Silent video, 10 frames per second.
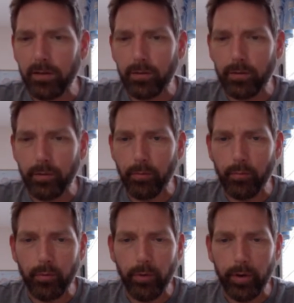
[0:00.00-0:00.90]
something real
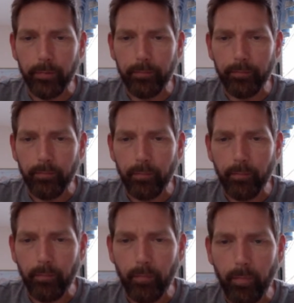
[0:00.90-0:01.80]
quick.
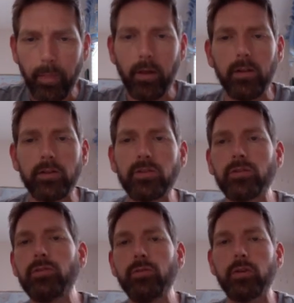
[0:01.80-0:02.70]
Let's just
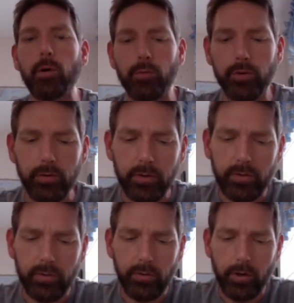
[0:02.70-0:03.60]
do the numbers.
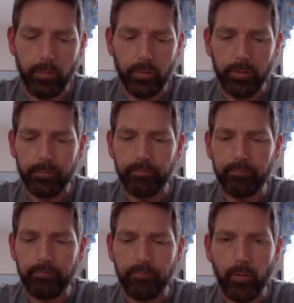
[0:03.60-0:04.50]

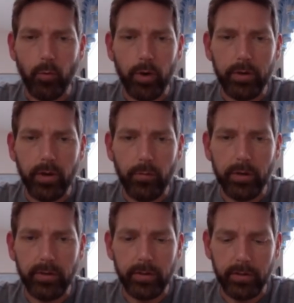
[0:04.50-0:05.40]
We'll get to the rest of
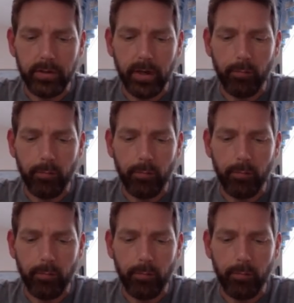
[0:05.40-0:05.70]
this in a second.